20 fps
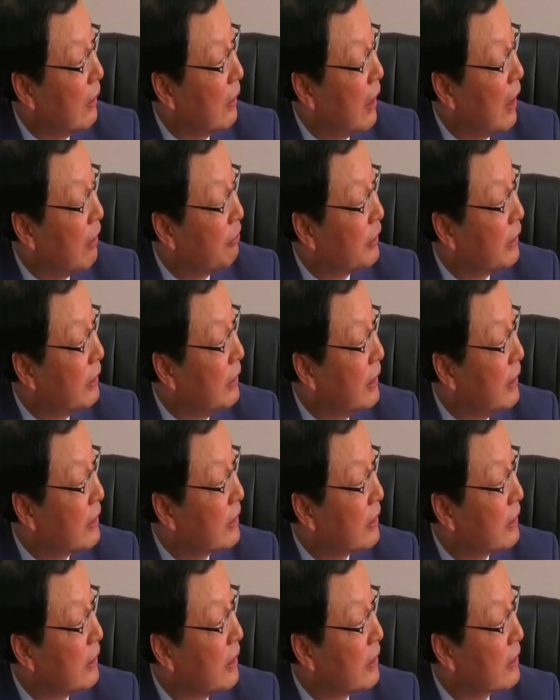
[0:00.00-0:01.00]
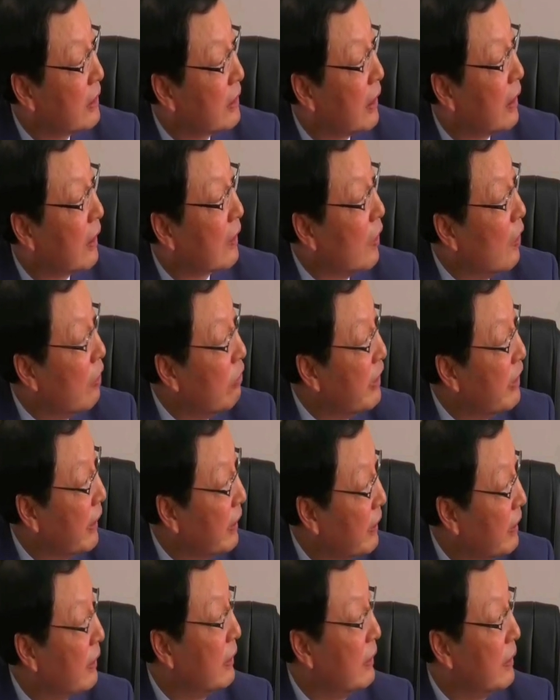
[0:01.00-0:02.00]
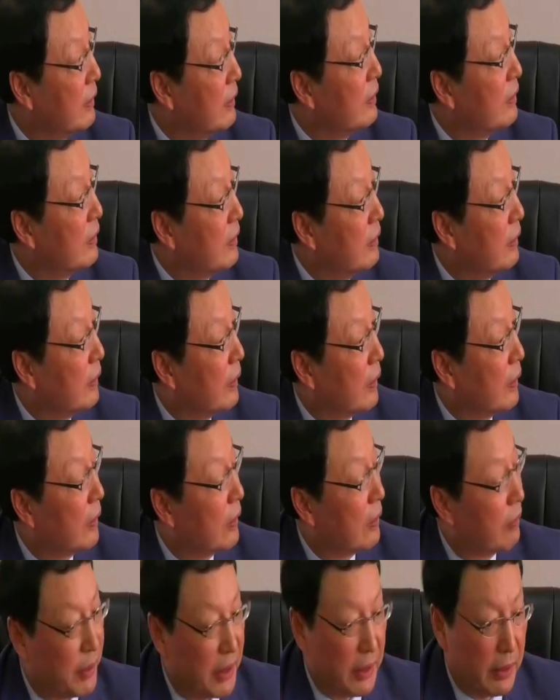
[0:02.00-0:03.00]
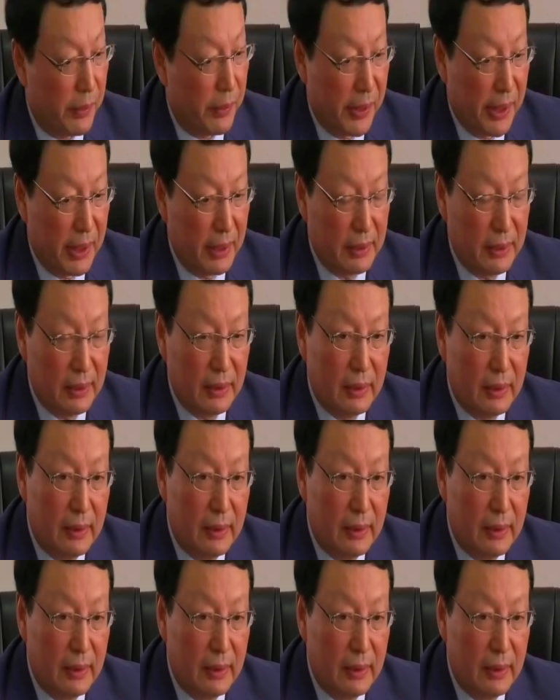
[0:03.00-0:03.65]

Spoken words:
after this COVID period,